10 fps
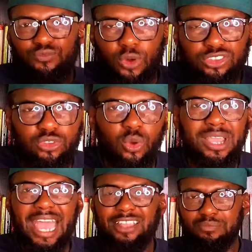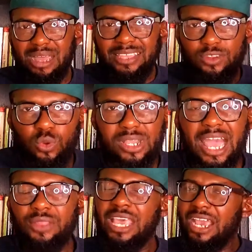vote no count matter no
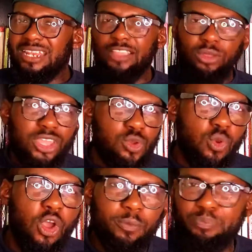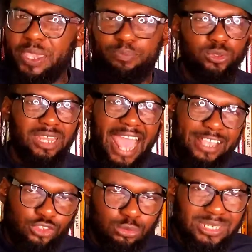count na so the wrong people dey
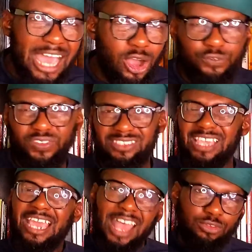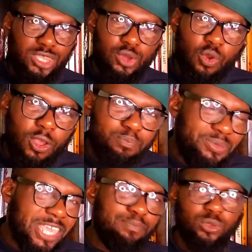assume that office na so the wrong
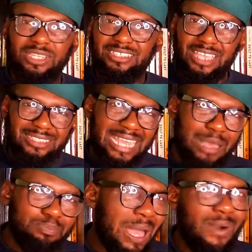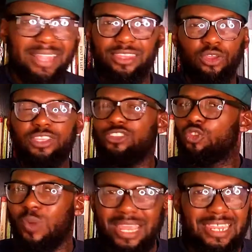people dey take that power and they all dey
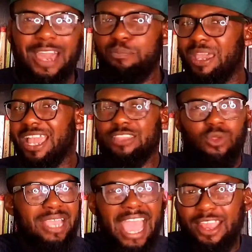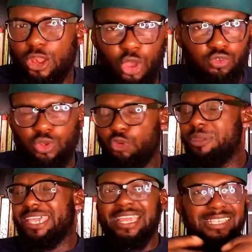do anyhow make some kind laws wey no
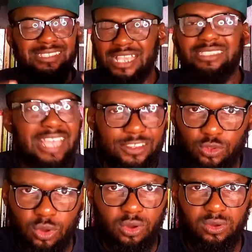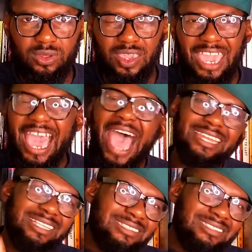make any sense at all. I did